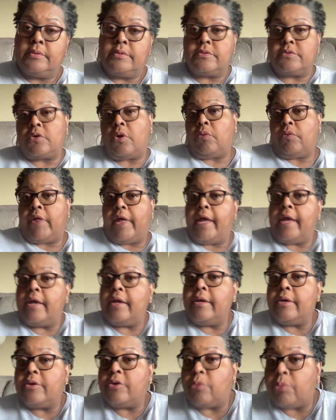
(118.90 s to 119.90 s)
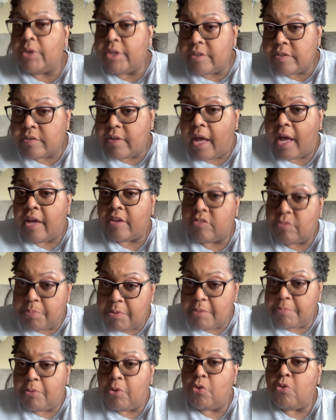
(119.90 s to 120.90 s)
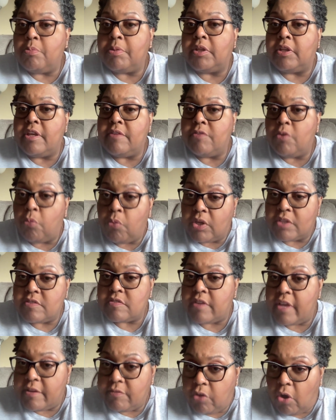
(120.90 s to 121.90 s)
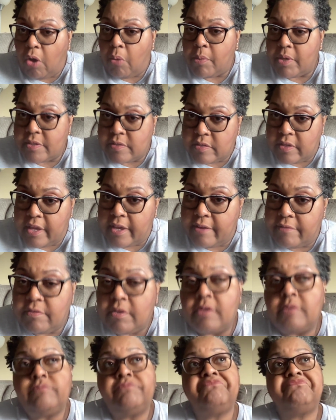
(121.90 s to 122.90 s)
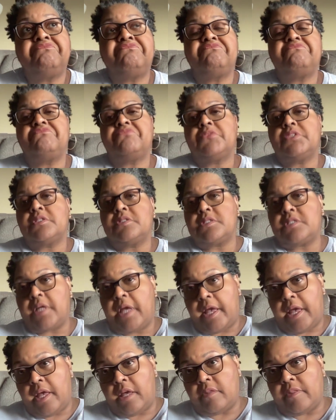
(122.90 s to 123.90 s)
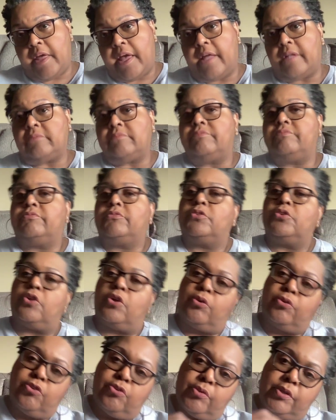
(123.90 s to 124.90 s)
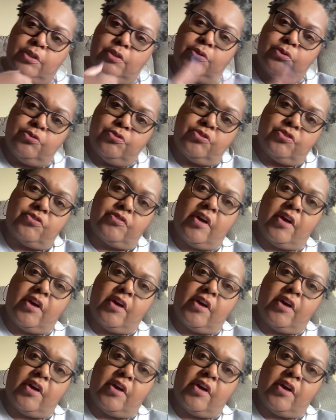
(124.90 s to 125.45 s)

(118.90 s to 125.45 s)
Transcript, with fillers: So they criticize people who believe in once saved, always saved, saying that, you know, you can lose your